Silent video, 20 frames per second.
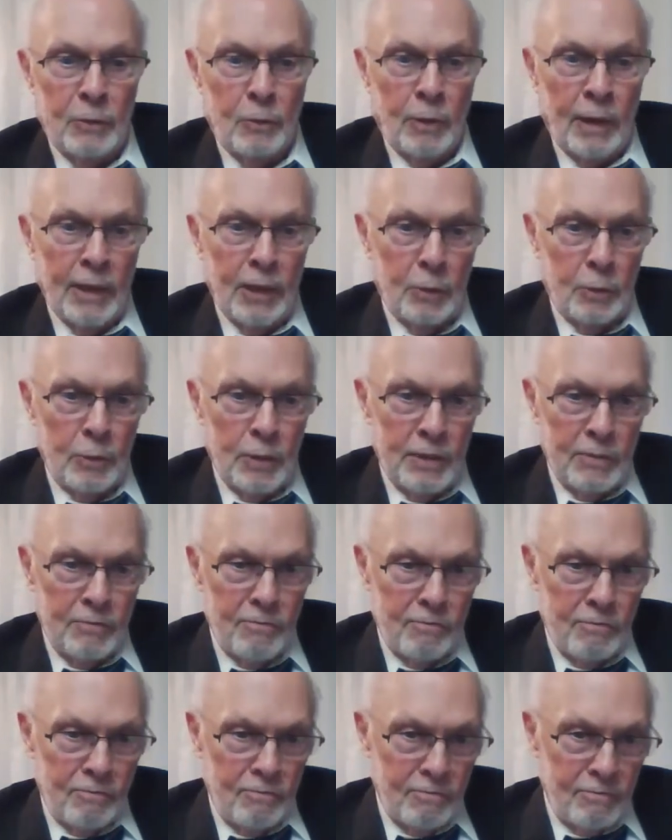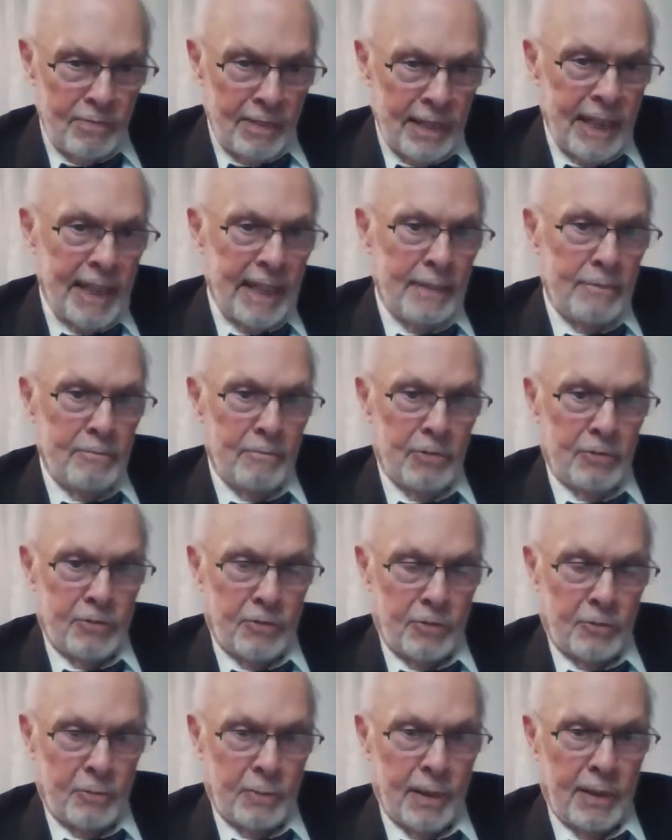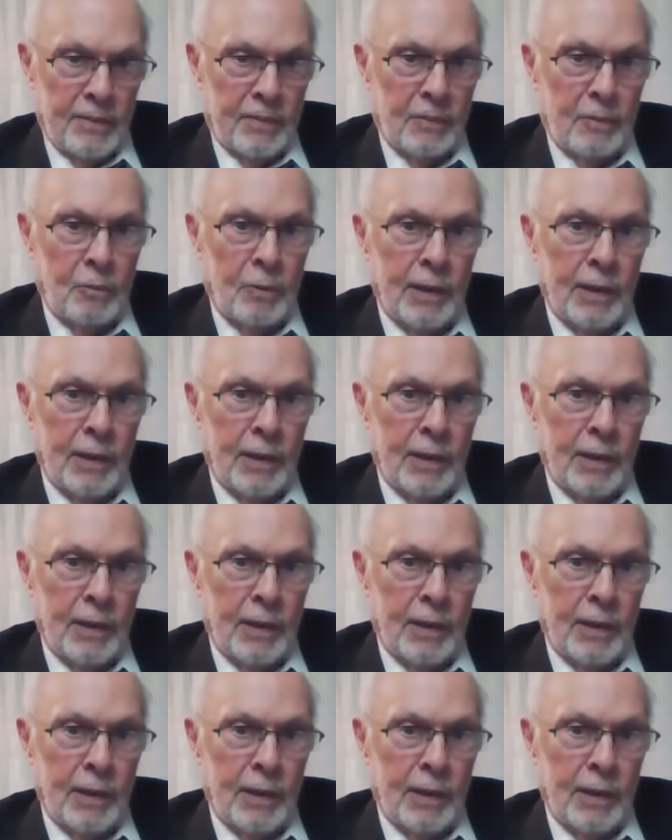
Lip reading: Why don't we name Richard Spencer?